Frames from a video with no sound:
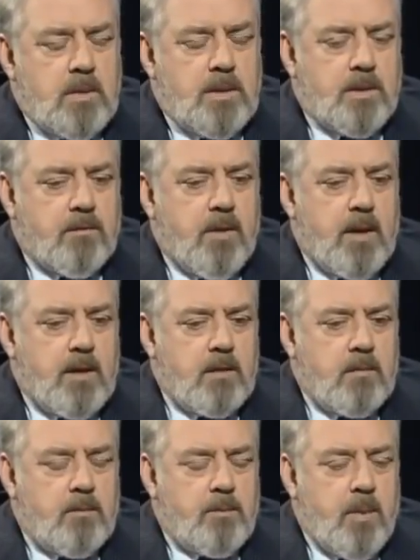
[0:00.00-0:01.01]

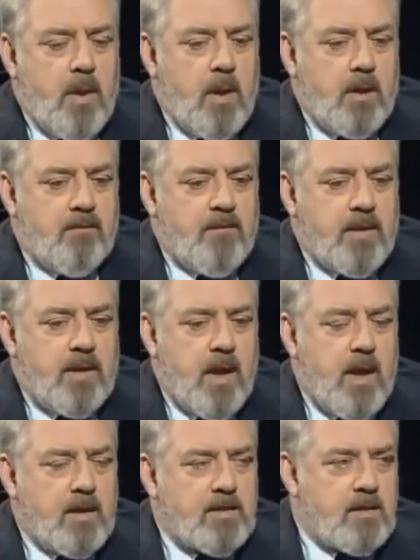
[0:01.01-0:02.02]
integrated part of the
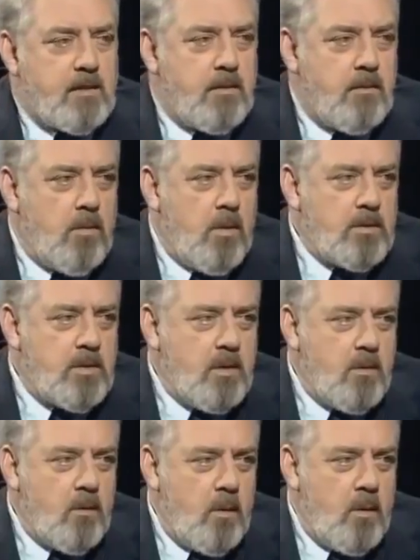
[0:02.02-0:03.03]
cast who
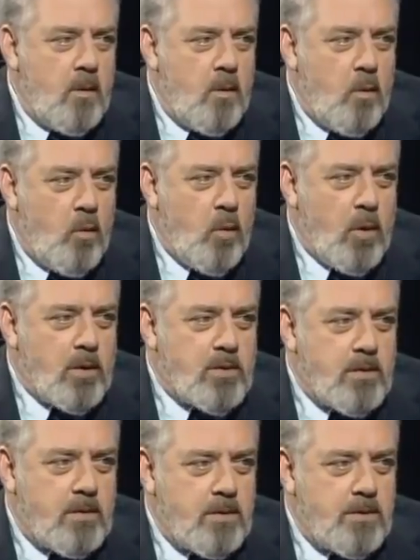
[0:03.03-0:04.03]
also
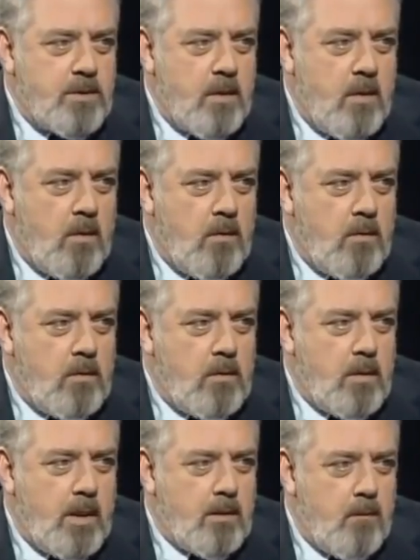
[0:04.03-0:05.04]
works on the show,
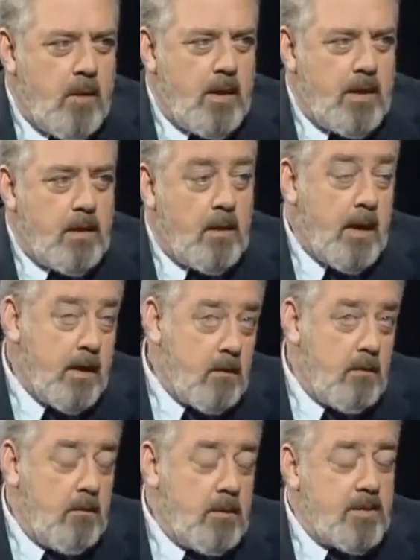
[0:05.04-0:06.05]
like writing, like
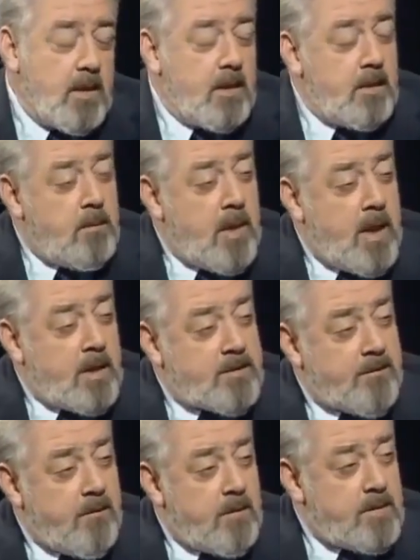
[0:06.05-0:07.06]
was done in
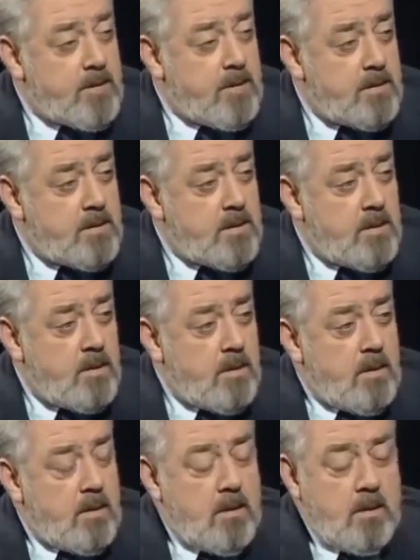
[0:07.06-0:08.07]
MASH, for instance.
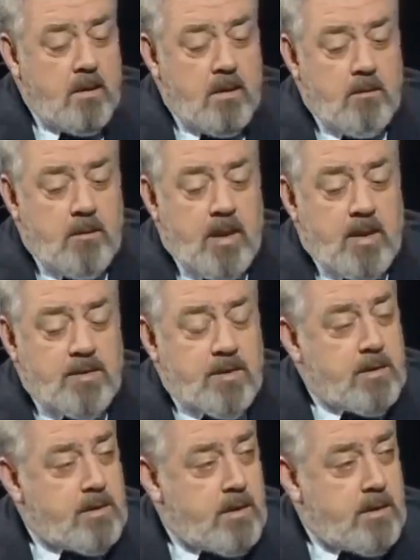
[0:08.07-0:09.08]
MASH
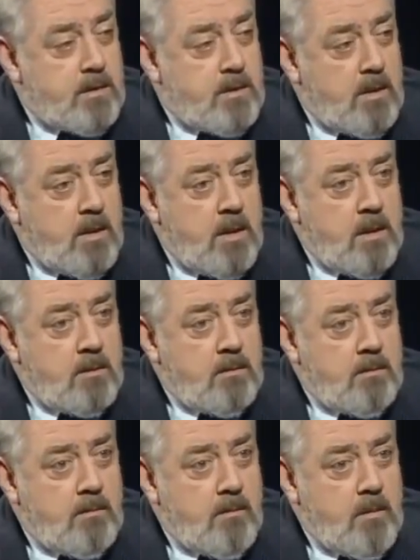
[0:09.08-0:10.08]
continued
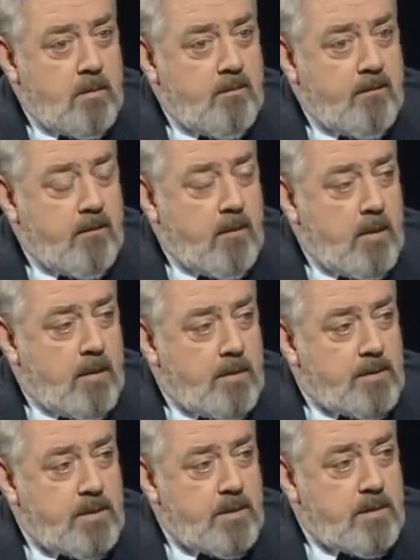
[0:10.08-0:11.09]
on for all
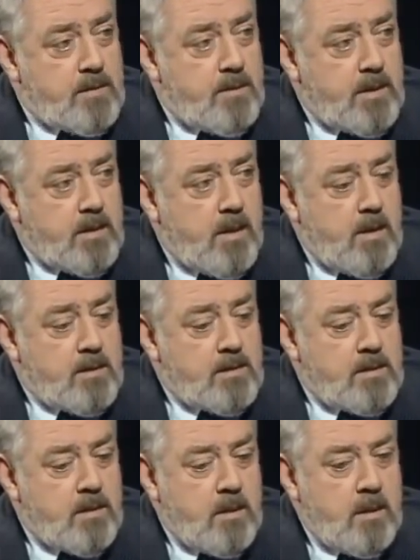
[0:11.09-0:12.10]
those years
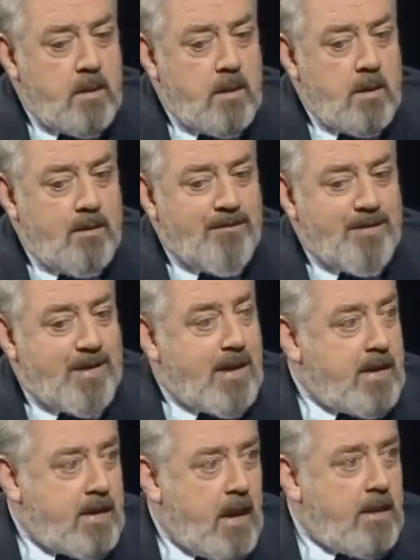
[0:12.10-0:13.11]
because of the
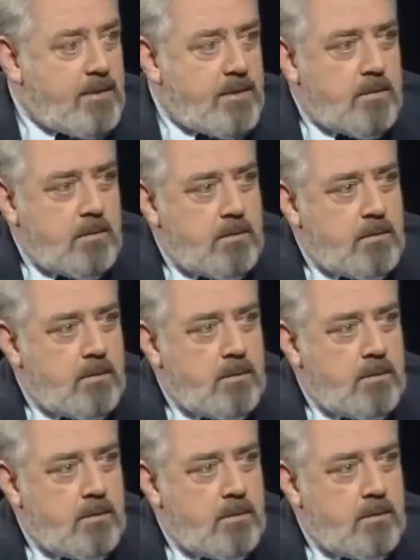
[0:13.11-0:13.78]
dedication